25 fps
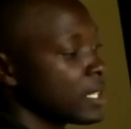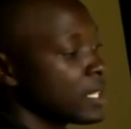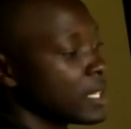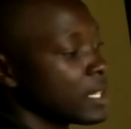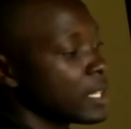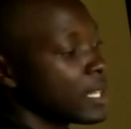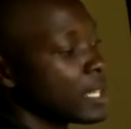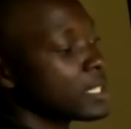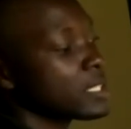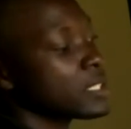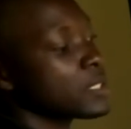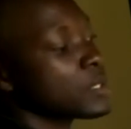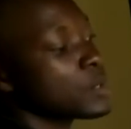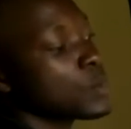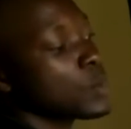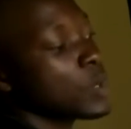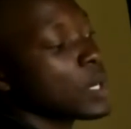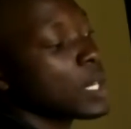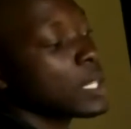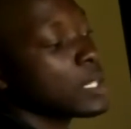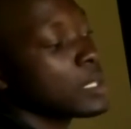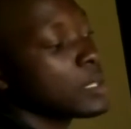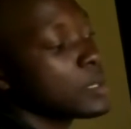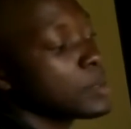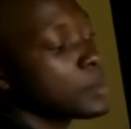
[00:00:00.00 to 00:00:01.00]
That is
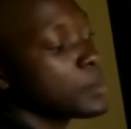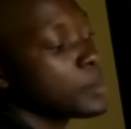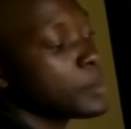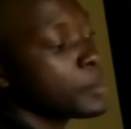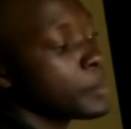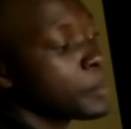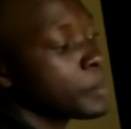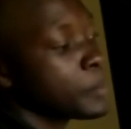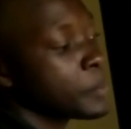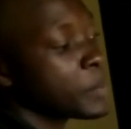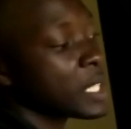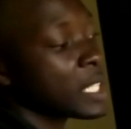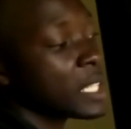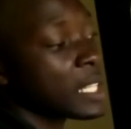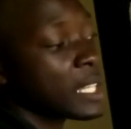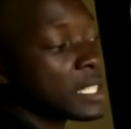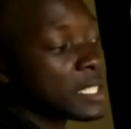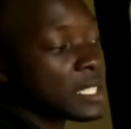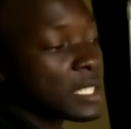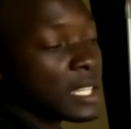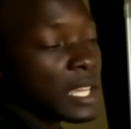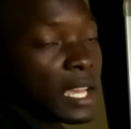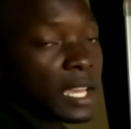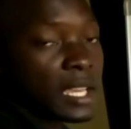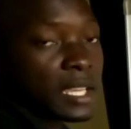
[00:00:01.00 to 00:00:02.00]
1
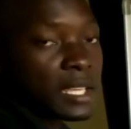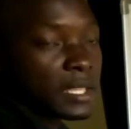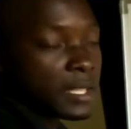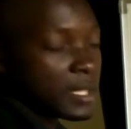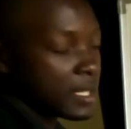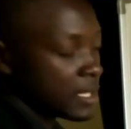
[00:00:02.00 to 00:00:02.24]
minus I.